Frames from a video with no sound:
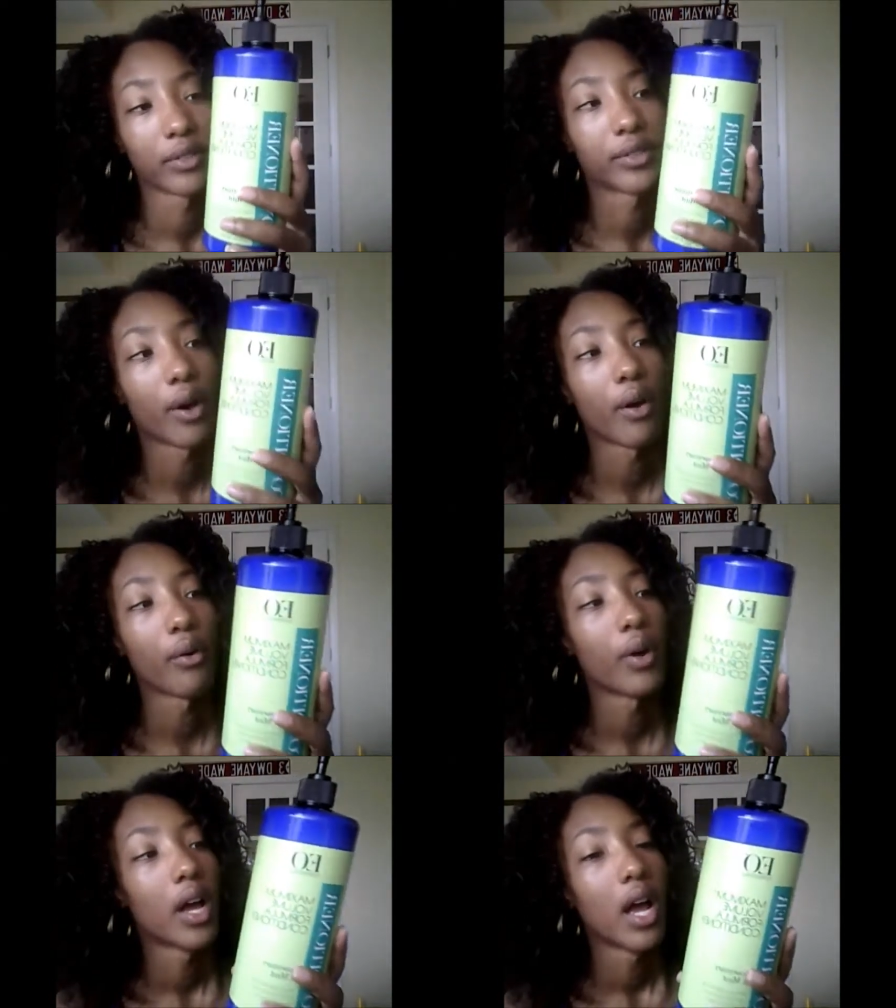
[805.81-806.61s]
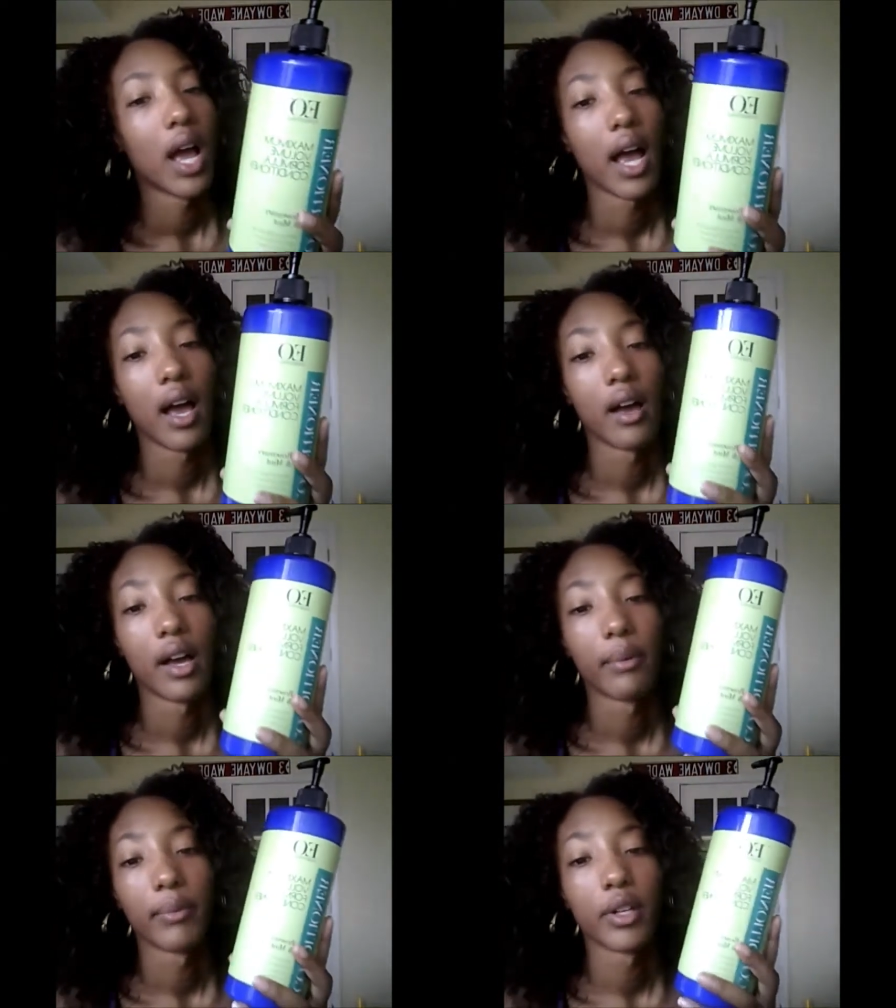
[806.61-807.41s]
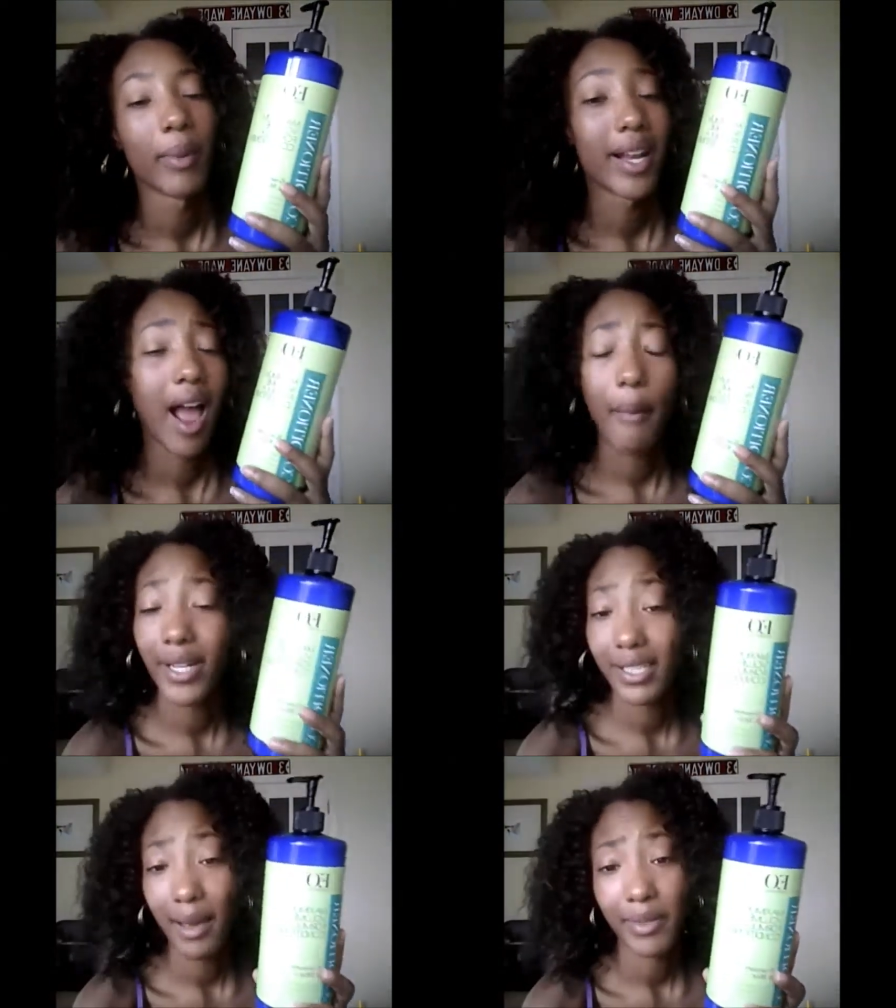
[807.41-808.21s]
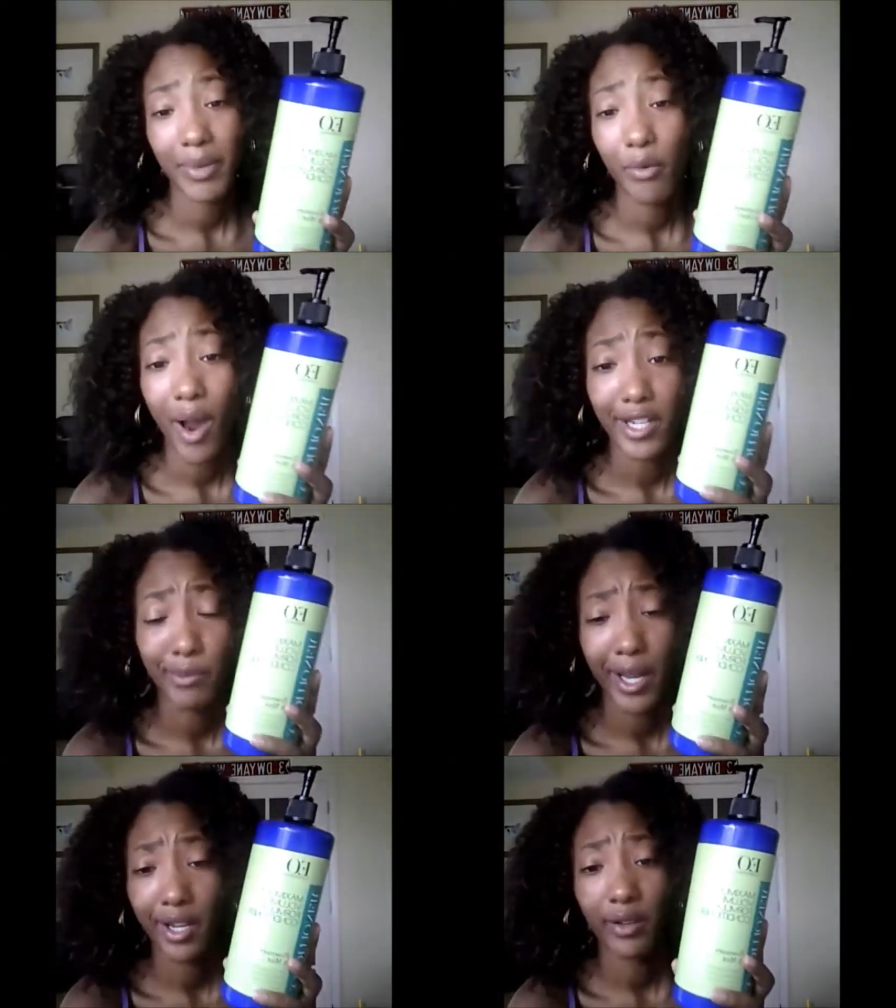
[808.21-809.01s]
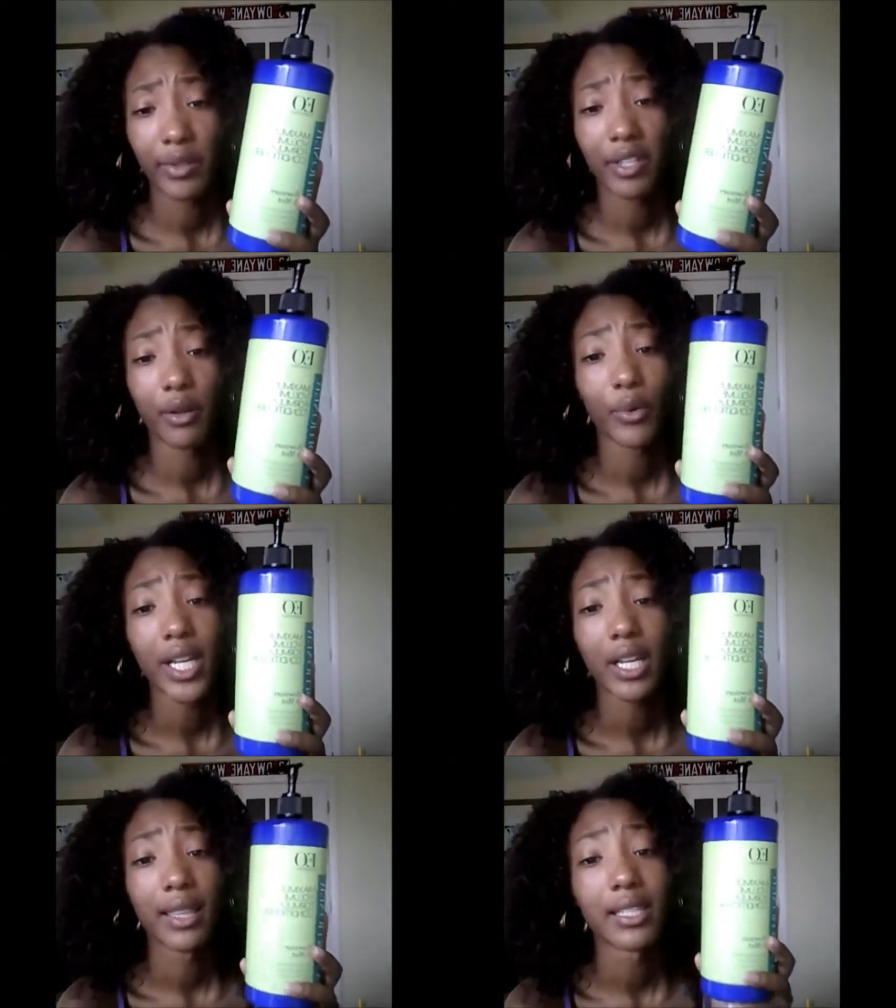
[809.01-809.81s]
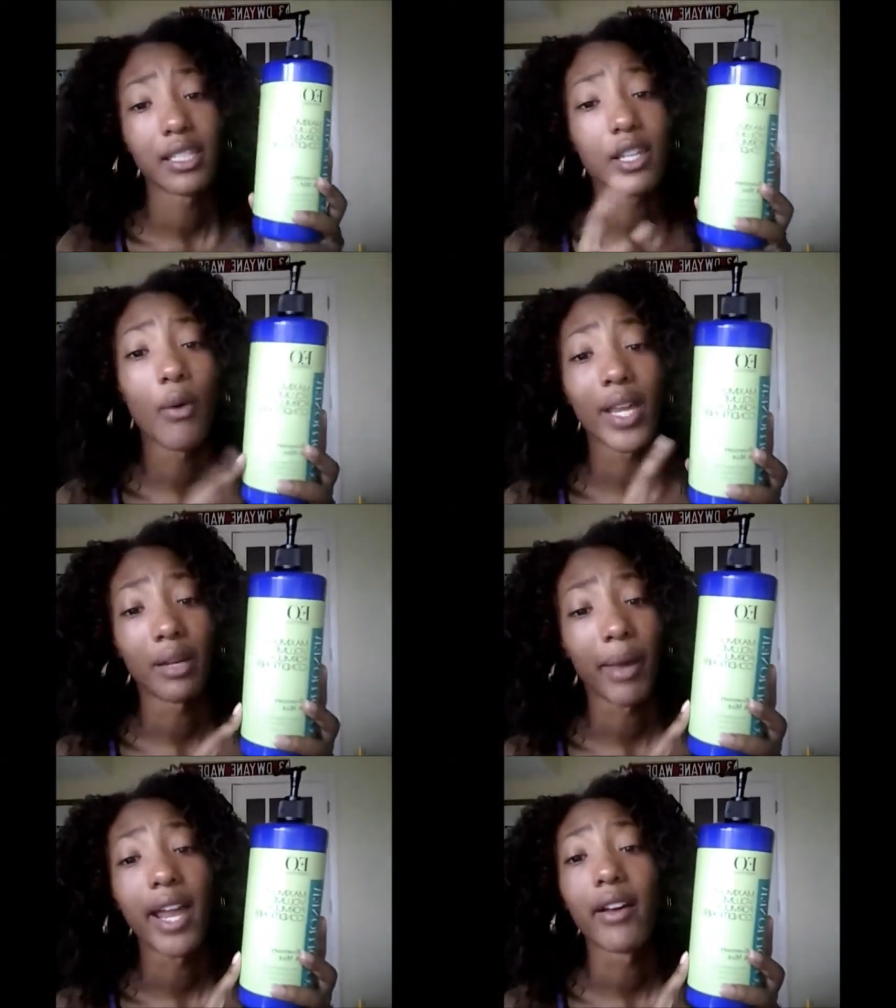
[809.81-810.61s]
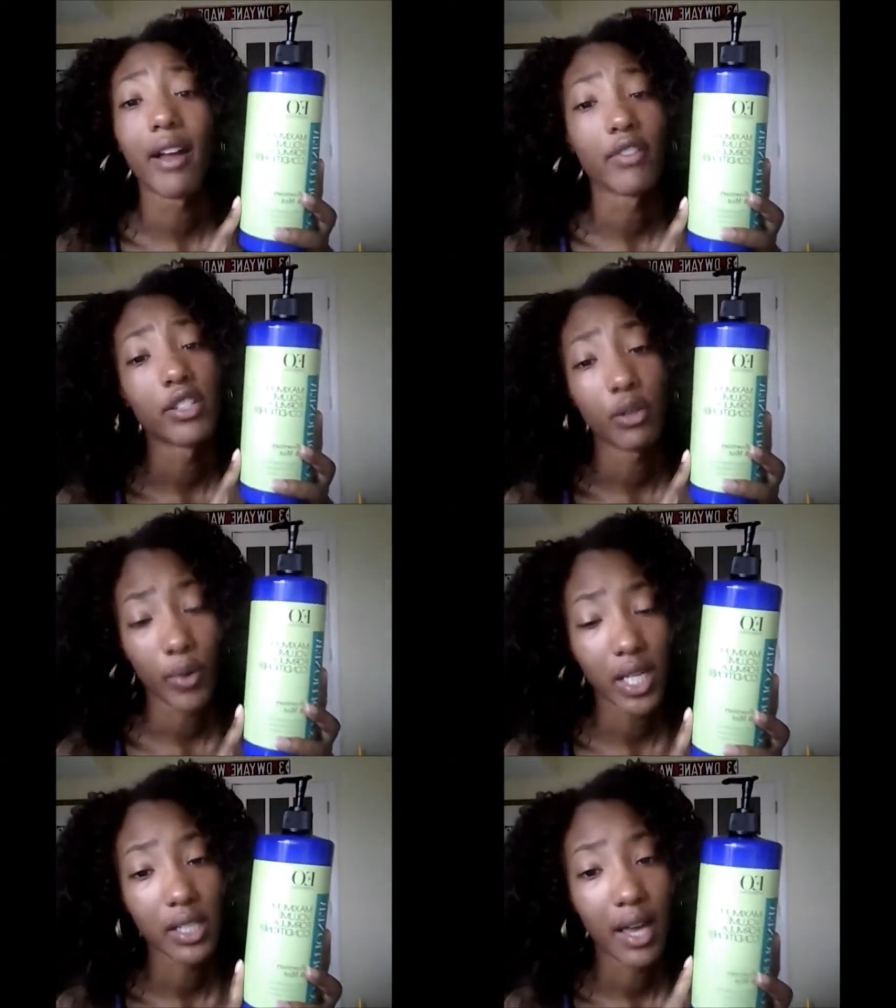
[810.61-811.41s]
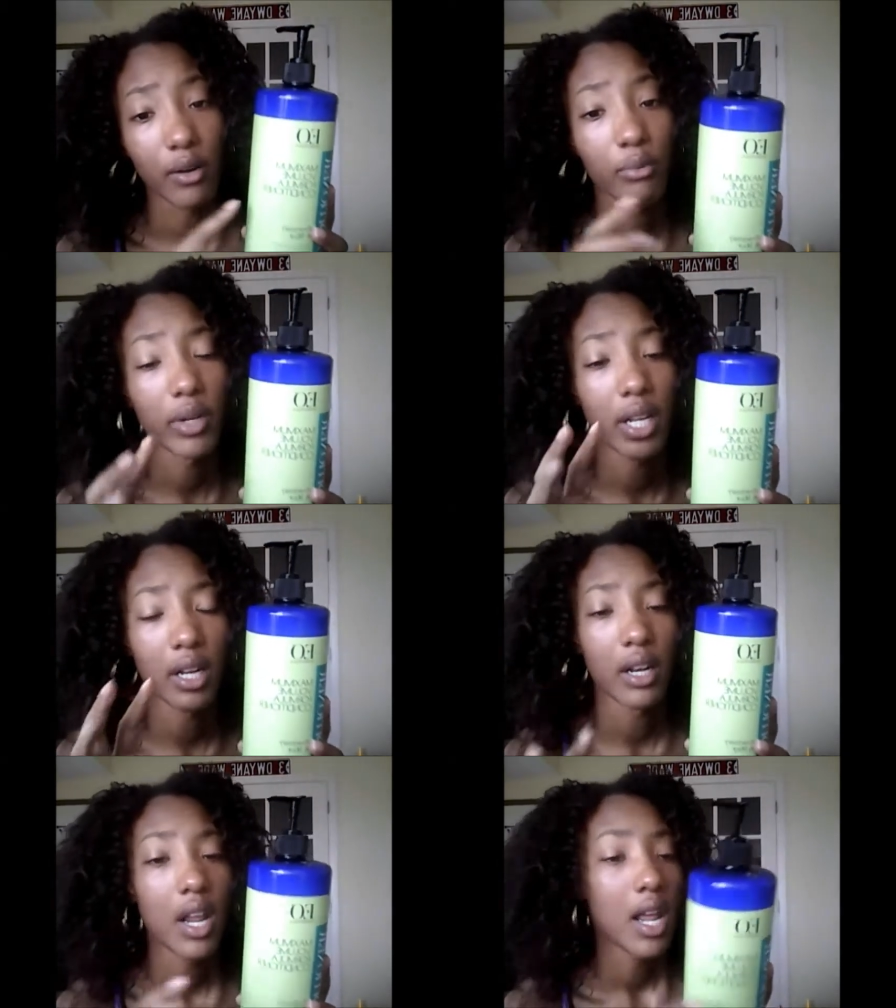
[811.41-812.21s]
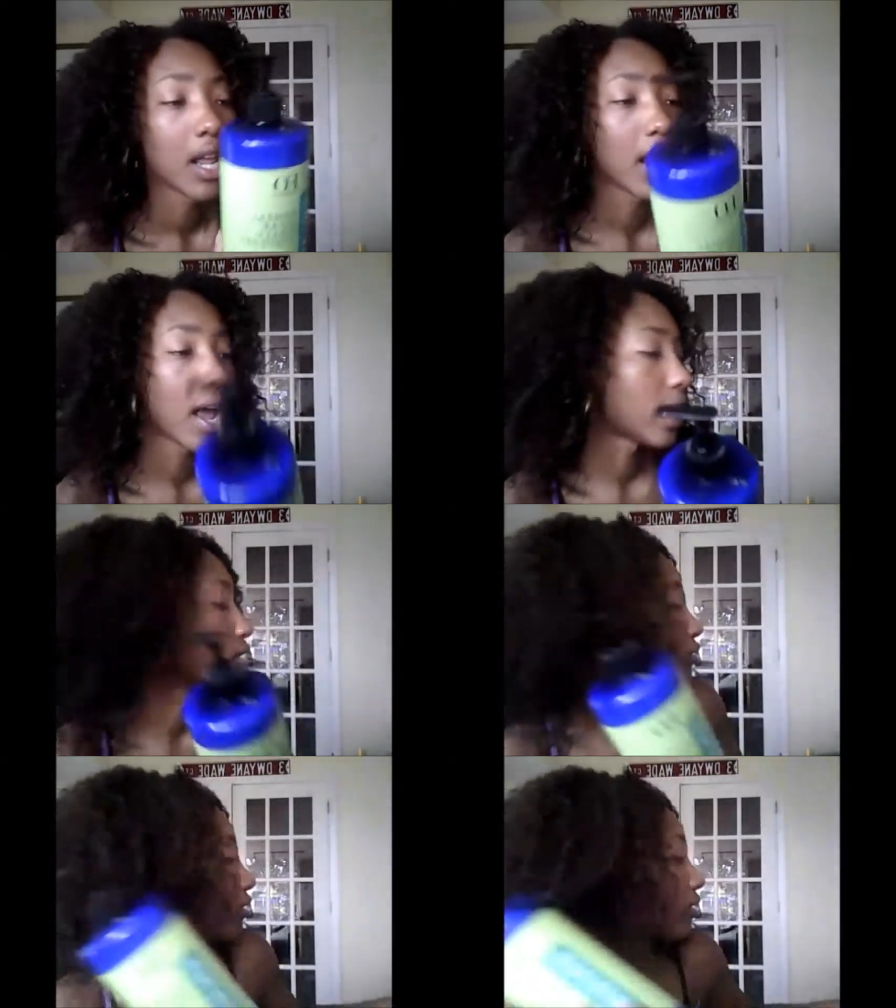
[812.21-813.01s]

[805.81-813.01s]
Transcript: So um, no matter how many times I may wash my hair within the week, this is going in my hair every two weeks. I don't put it in, I use